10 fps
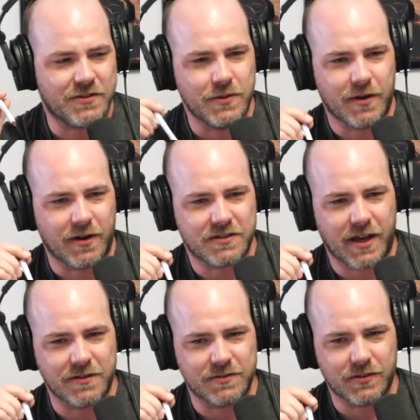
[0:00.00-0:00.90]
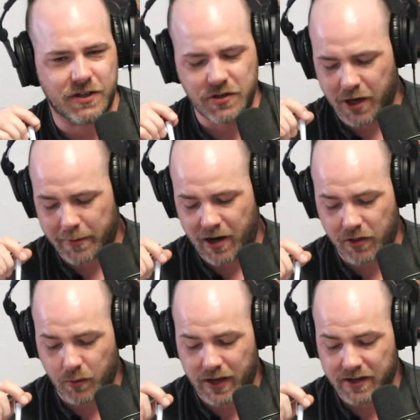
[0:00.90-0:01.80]
the Student Arts Council. Can you talk about
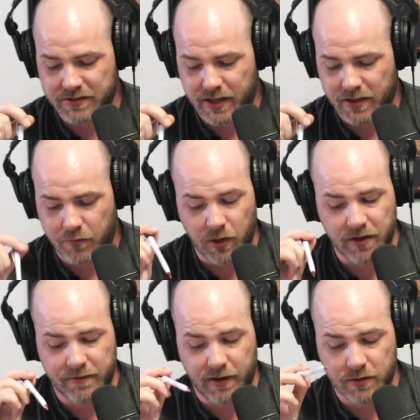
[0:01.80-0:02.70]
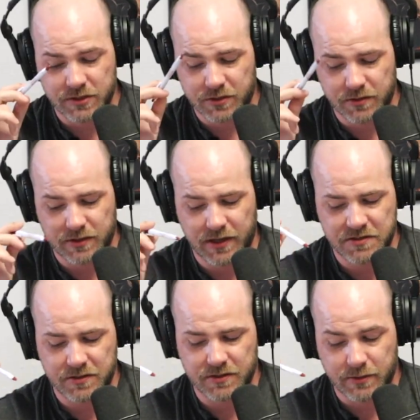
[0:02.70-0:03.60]
other ways that the Fort Dodge Fine Arts
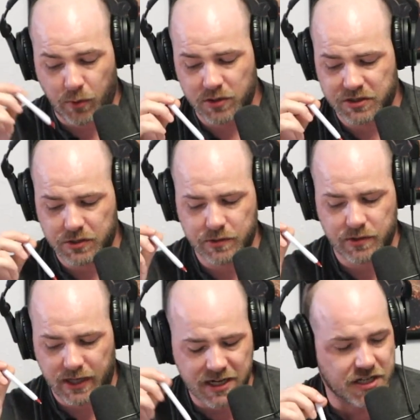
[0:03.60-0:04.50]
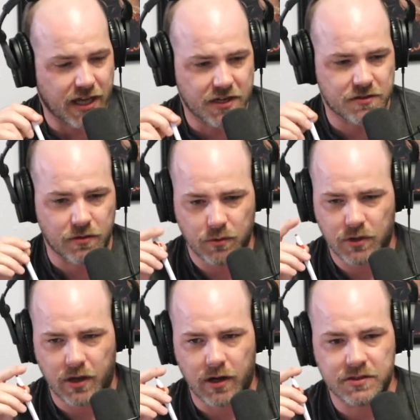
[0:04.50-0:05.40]
Association supports youth and education through
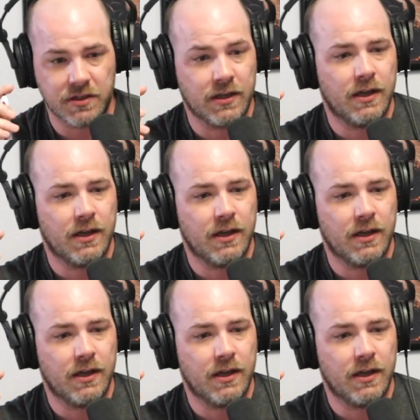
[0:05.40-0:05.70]
the arts?